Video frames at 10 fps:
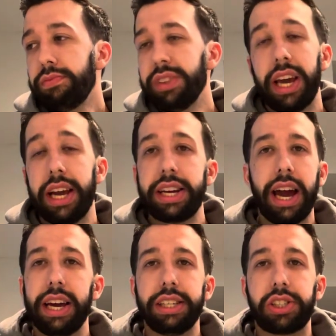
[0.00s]
And yeah,
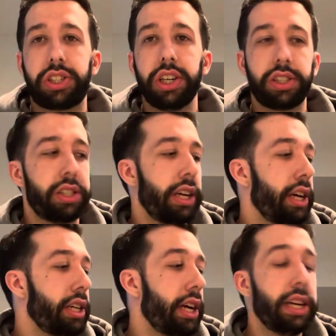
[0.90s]
it's just, it
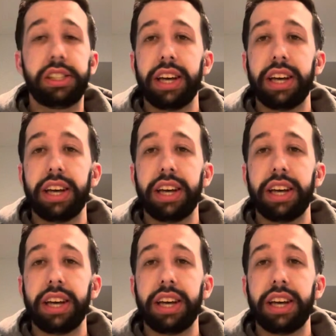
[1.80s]
is